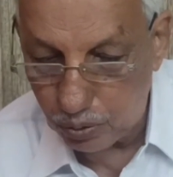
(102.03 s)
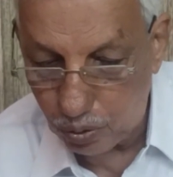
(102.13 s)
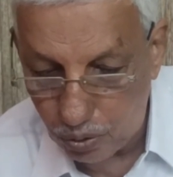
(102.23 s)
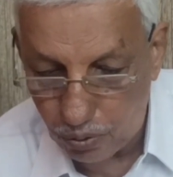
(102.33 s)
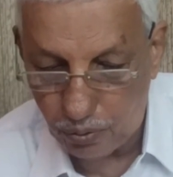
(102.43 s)

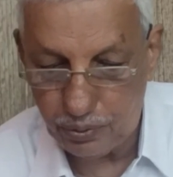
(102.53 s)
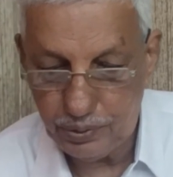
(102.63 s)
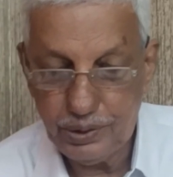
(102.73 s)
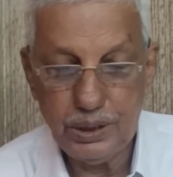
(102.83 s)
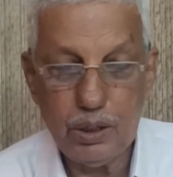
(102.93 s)
law
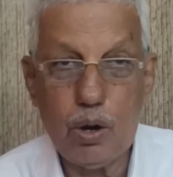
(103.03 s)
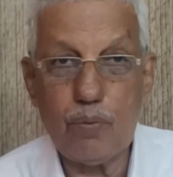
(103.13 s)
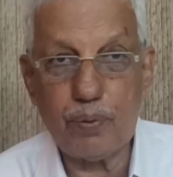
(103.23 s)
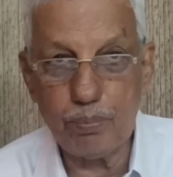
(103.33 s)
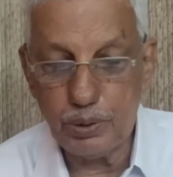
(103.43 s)
or
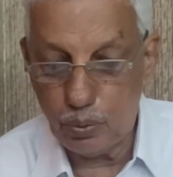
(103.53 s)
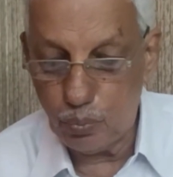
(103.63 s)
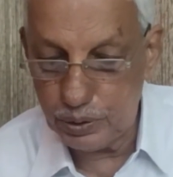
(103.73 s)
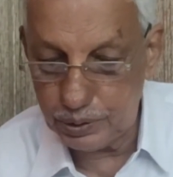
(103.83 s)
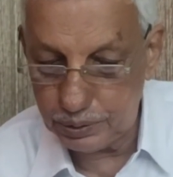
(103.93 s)
from your
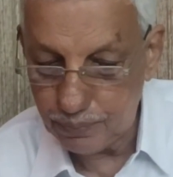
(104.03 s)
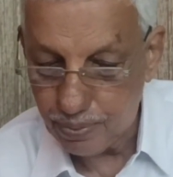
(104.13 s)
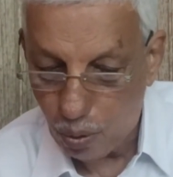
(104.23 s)
word.